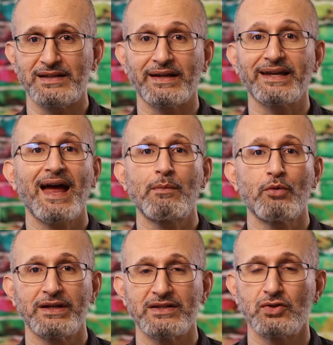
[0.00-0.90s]
The
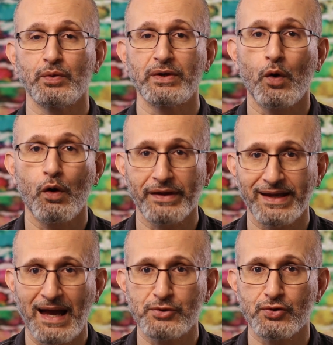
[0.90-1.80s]
camera is doing all the
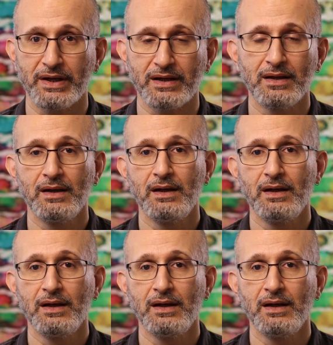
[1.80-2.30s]
capturing